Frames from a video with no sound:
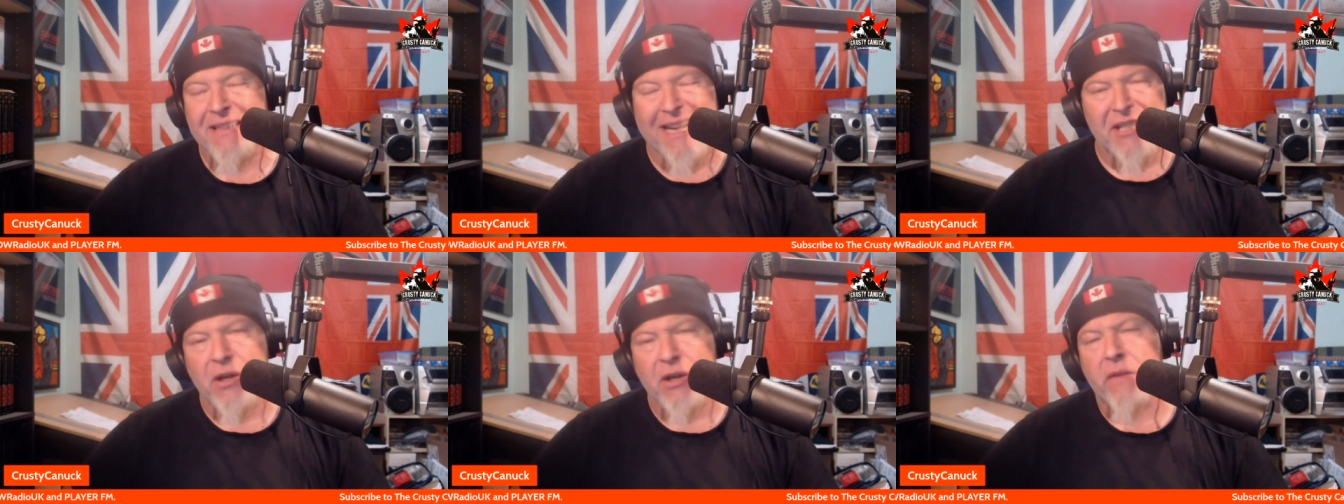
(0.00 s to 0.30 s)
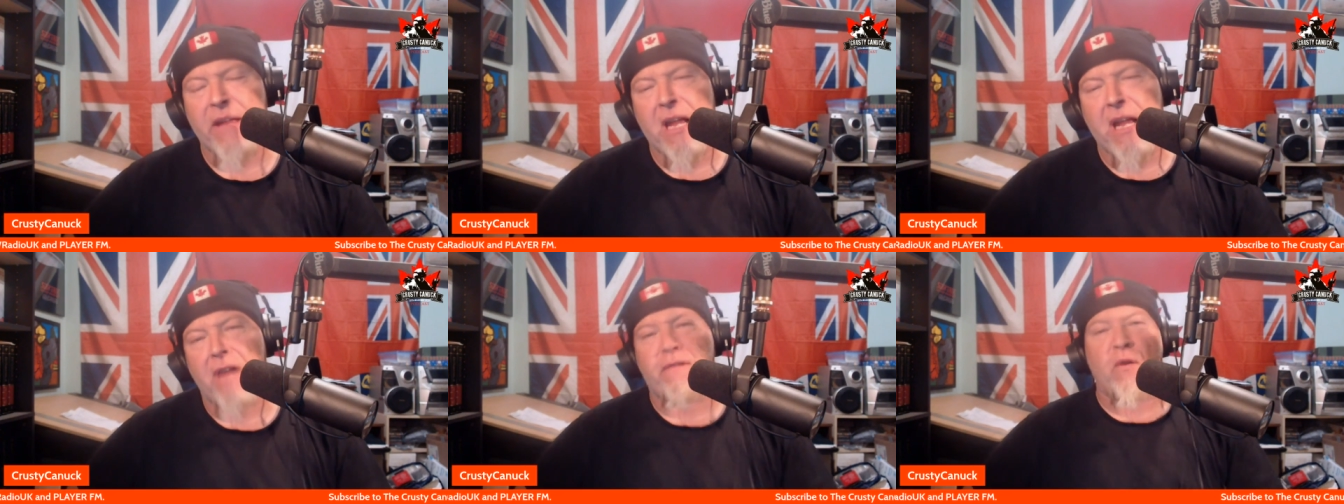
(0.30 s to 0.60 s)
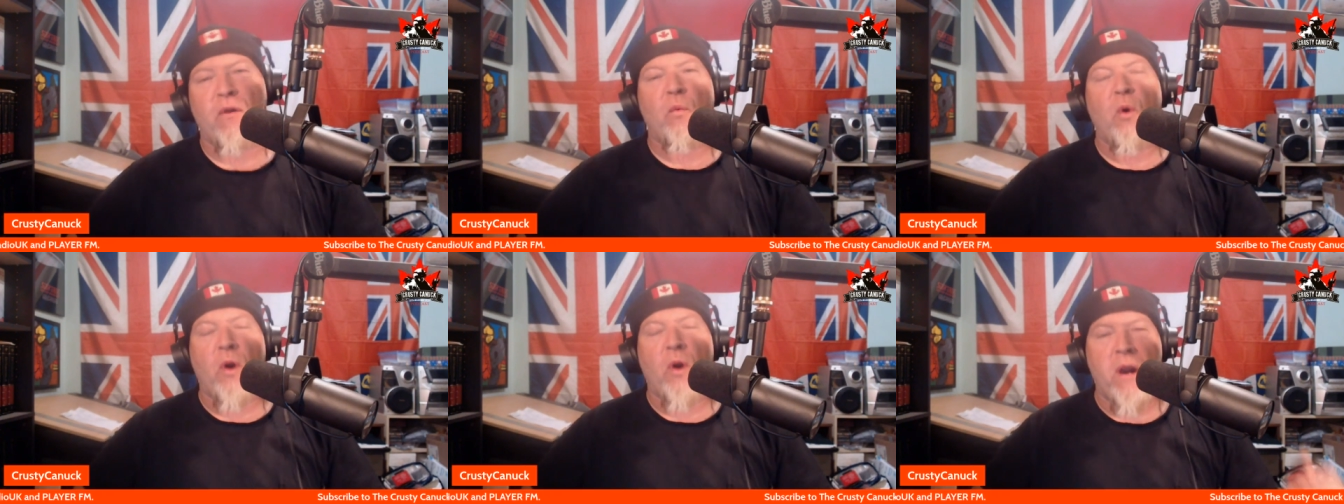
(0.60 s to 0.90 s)
that's all they
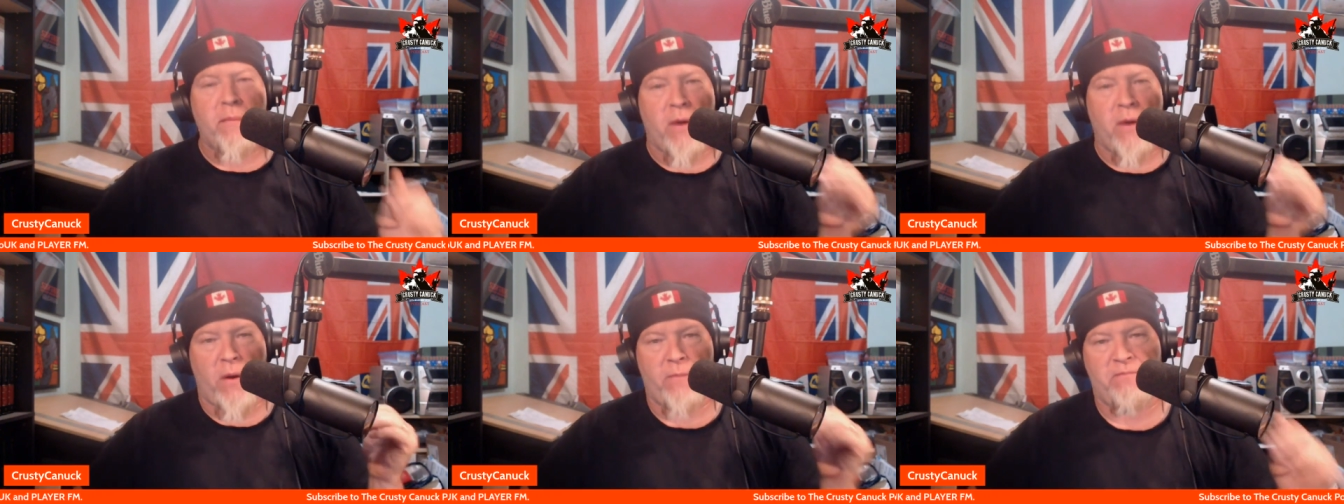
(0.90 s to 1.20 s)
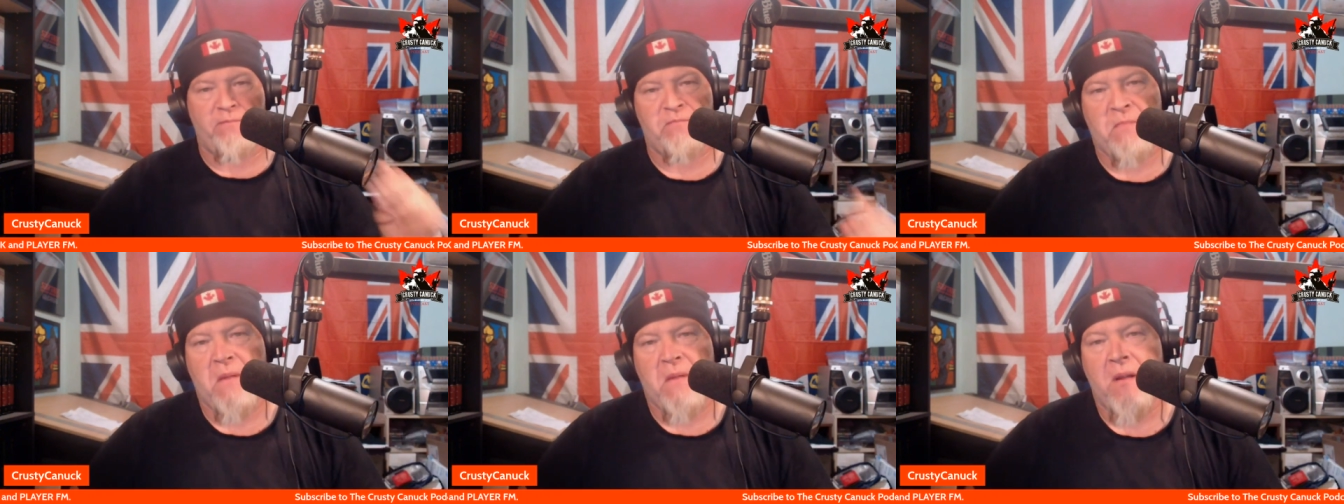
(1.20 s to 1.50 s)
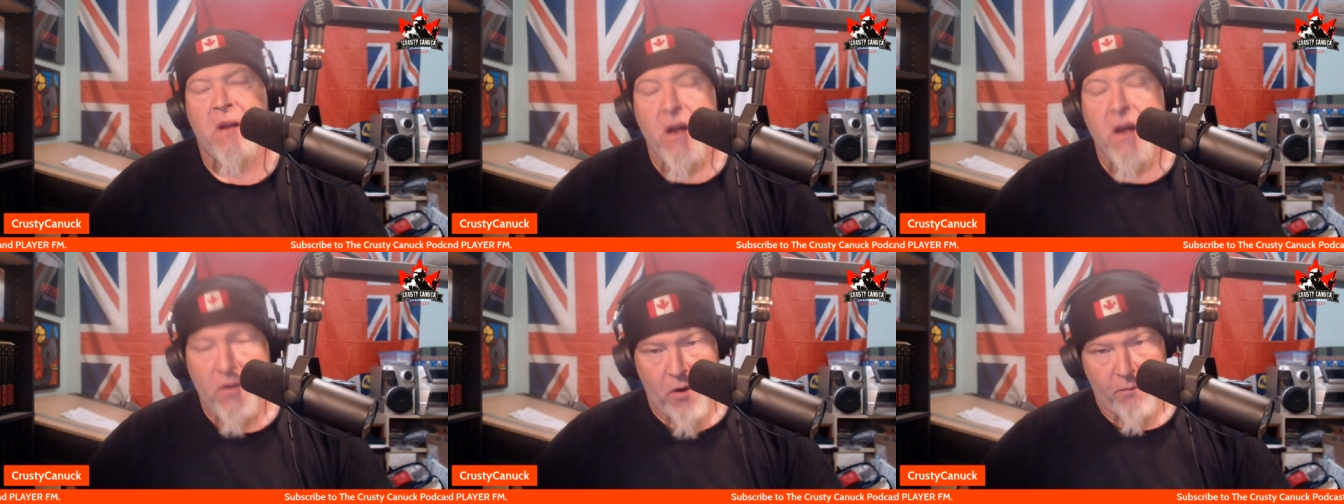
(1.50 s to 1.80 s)
effing worry about
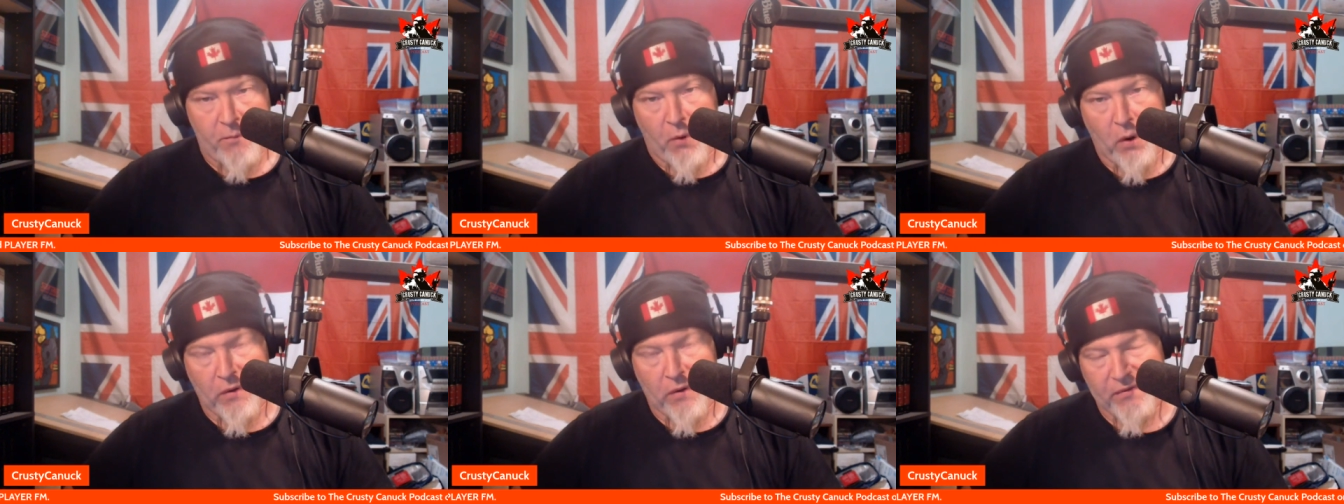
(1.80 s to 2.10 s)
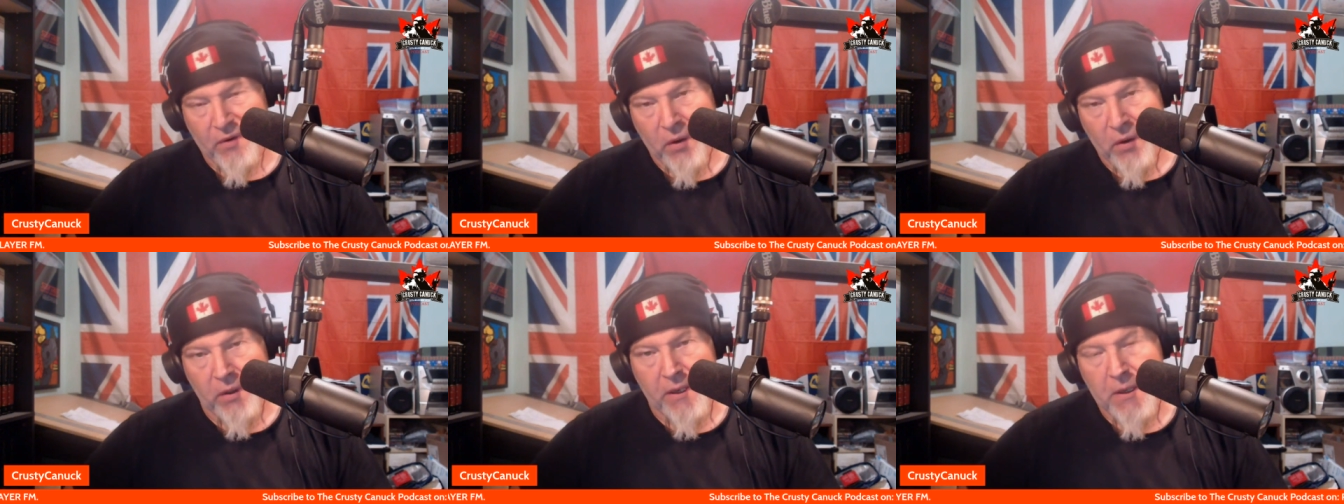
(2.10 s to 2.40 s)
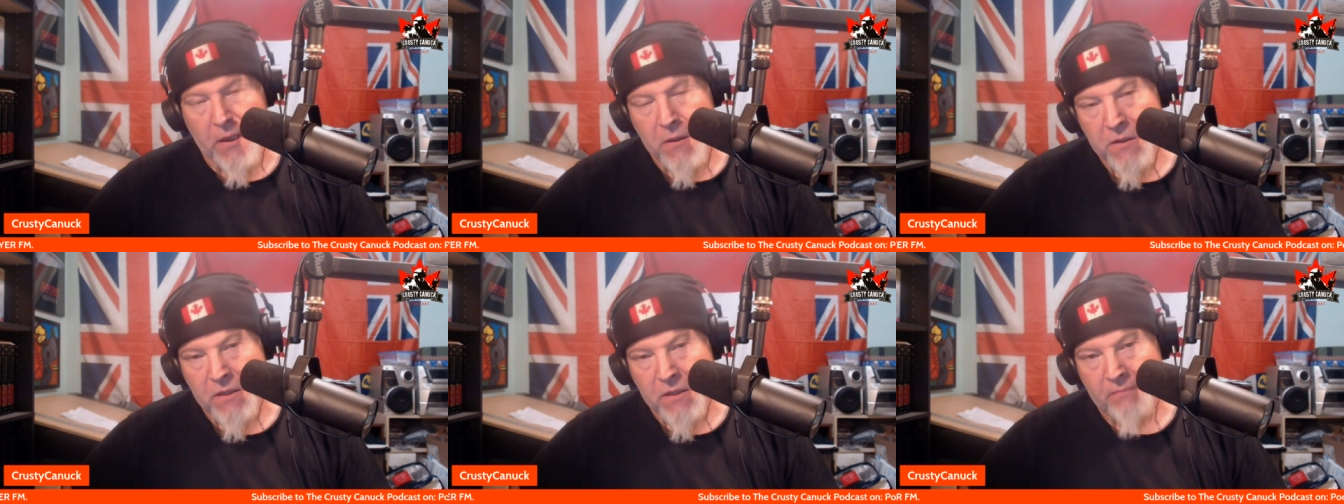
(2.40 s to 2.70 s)
their
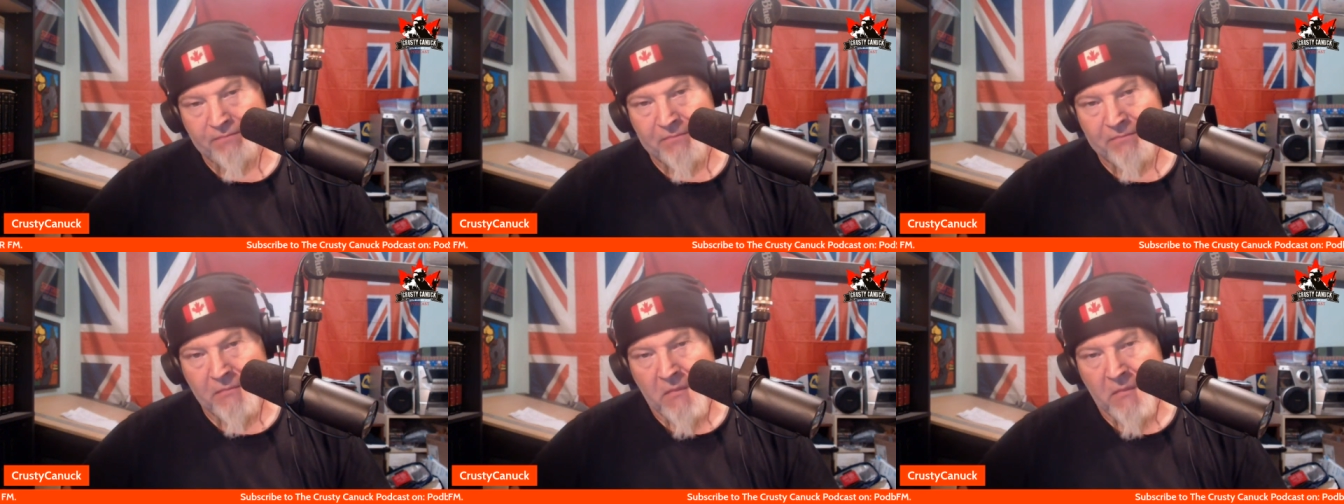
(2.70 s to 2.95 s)
portfolios.